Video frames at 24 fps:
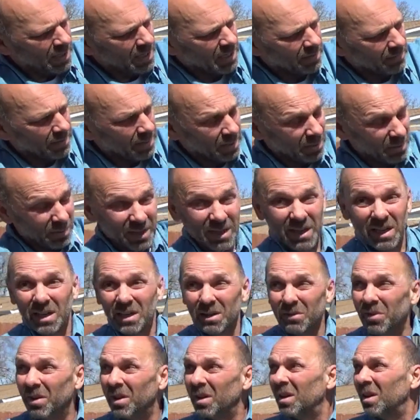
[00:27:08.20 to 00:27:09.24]
have here. We
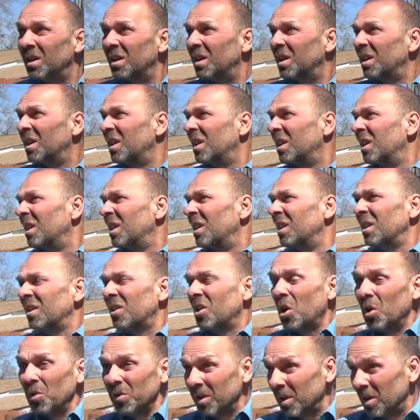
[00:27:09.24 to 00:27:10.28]
have
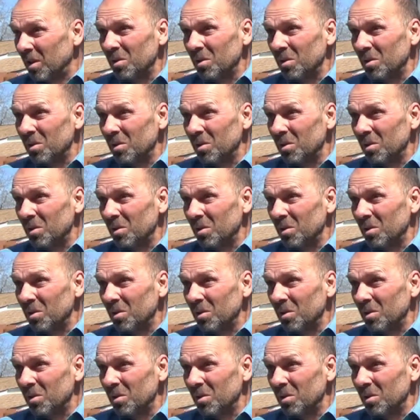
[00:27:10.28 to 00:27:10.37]
all the